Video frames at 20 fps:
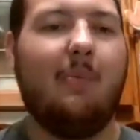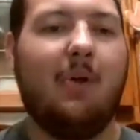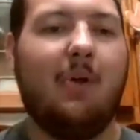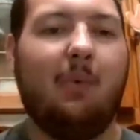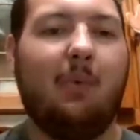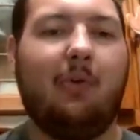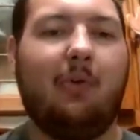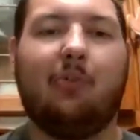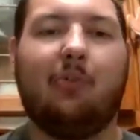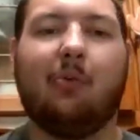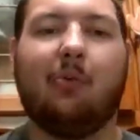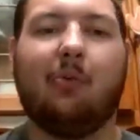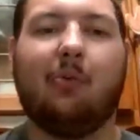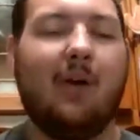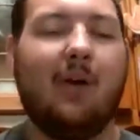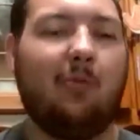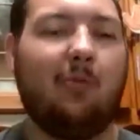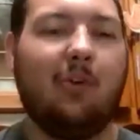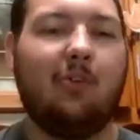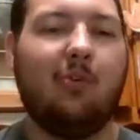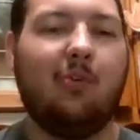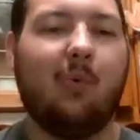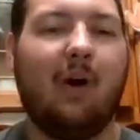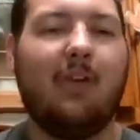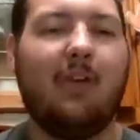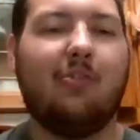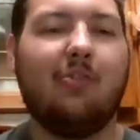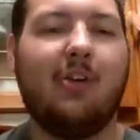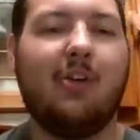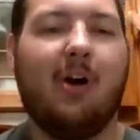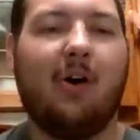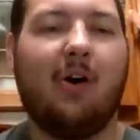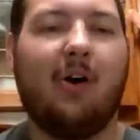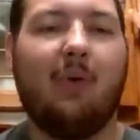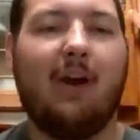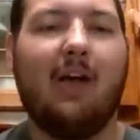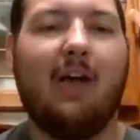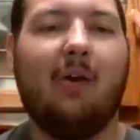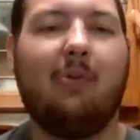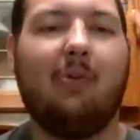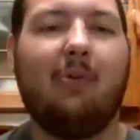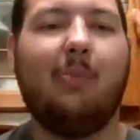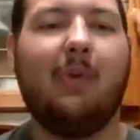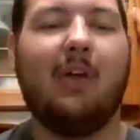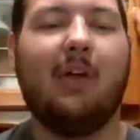It was a rough situation all around.